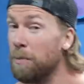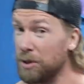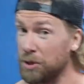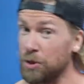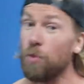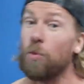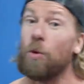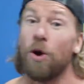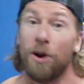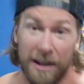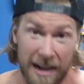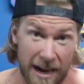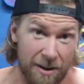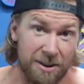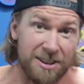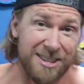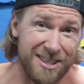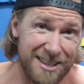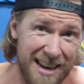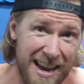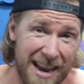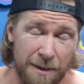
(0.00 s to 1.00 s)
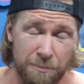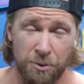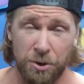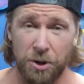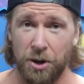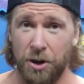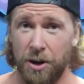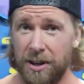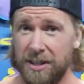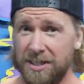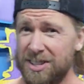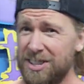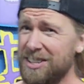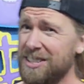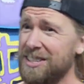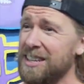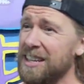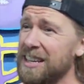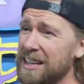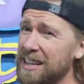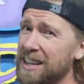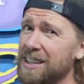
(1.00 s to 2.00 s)
But the workout is damn good. It's
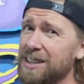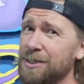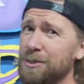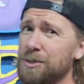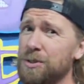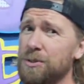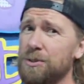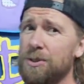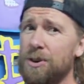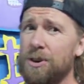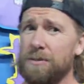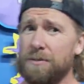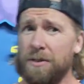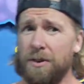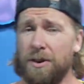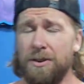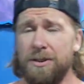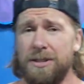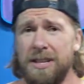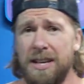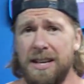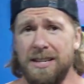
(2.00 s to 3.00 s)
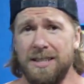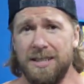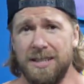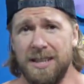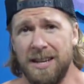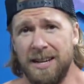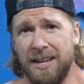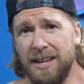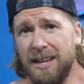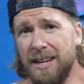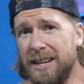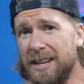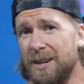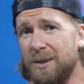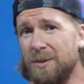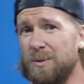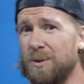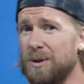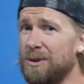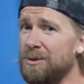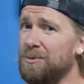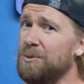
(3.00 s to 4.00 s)
just a little too long for our taste.
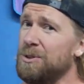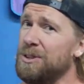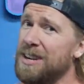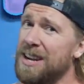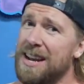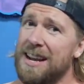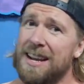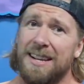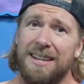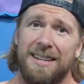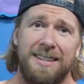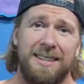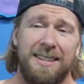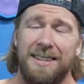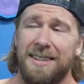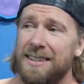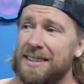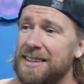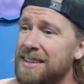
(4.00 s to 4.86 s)
We don't